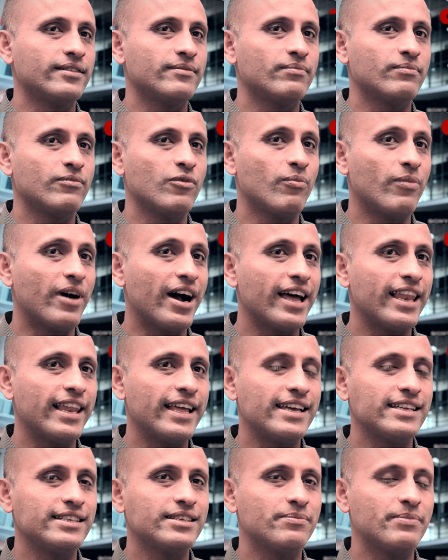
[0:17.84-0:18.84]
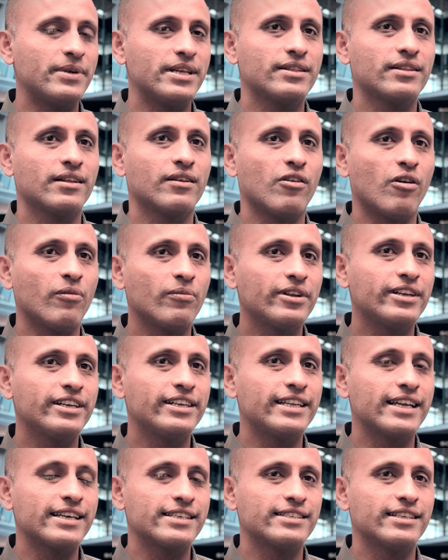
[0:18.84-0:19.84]
mobile agent-based anomaly
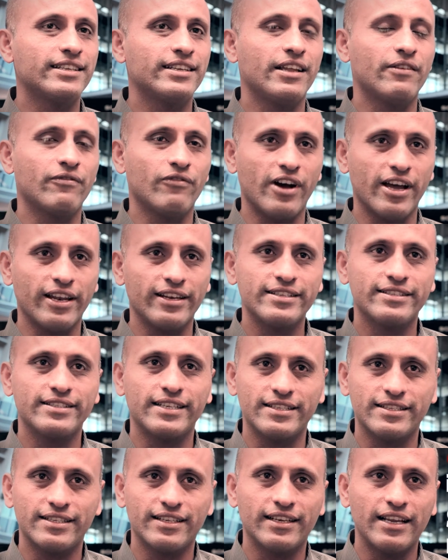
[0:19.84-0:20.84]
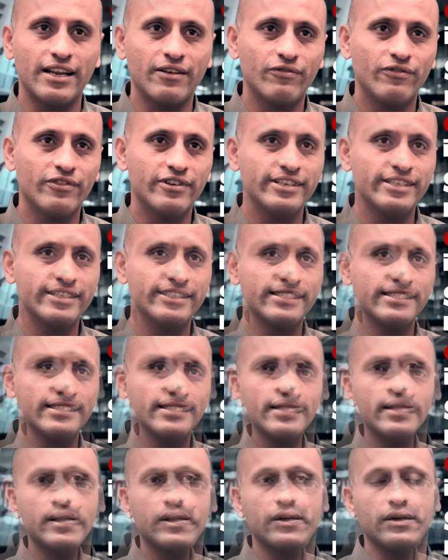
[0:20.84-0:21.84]
detection in wireless sensor networks.
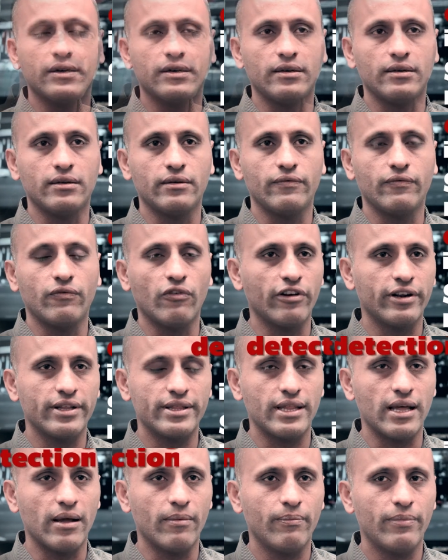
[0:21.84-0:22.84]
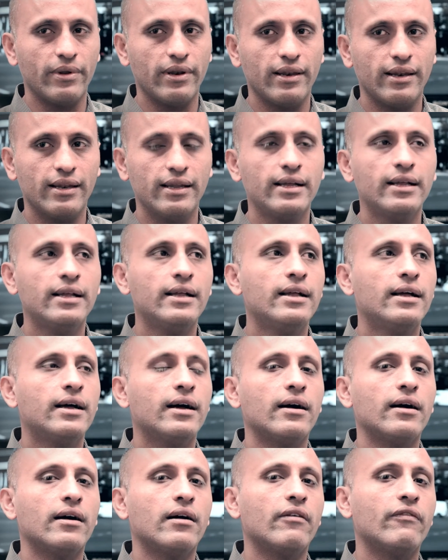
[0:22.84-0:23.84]
For example,
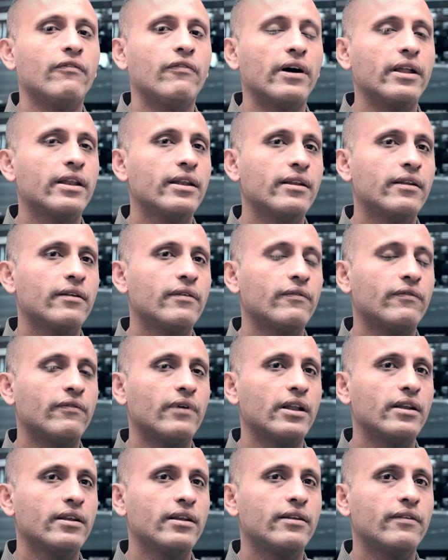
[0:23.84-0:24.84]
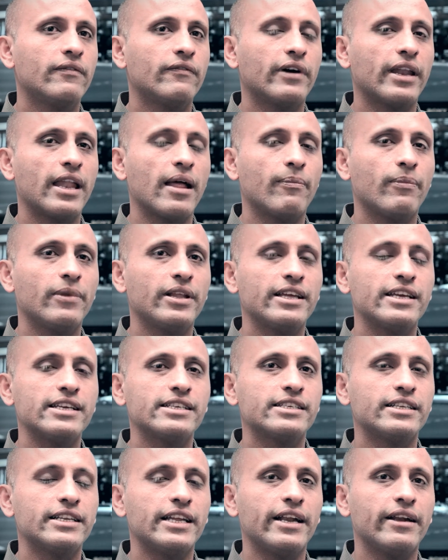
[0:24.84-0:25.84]
one
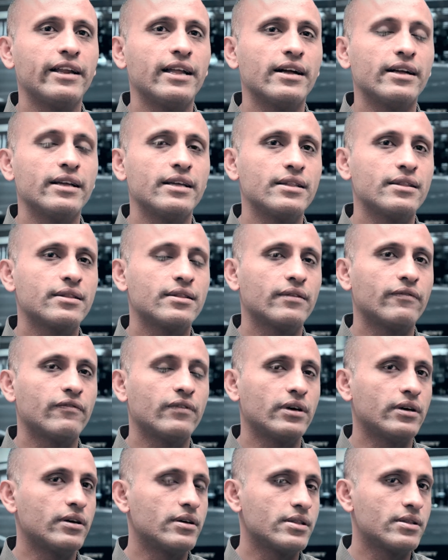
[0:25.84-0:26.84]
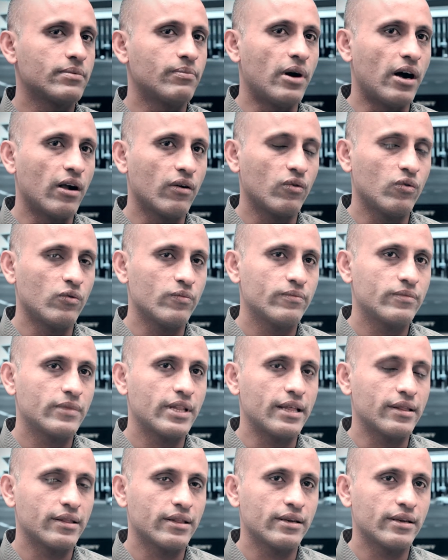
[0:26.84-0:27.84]
application area is smart home sensor